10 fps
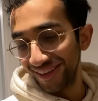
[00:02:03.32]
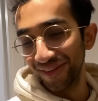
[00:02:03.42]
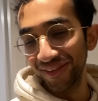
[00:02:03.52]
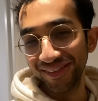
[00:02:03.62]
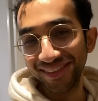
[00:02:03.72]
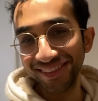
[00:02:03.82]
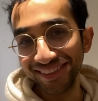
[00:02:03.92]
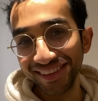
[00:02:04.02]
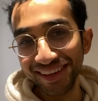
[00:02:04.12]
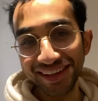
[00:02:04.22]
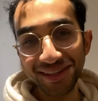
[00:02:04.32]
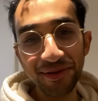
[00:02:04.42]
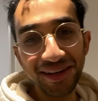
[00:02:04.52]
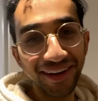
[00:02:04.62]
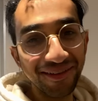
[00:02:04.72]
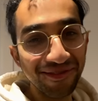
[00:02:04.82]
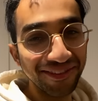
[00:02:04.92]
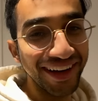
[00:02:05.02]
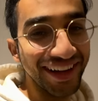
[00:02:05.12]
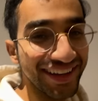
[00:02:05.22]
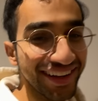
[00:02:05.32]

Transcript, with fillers: calls that need to be done, I'm afraid.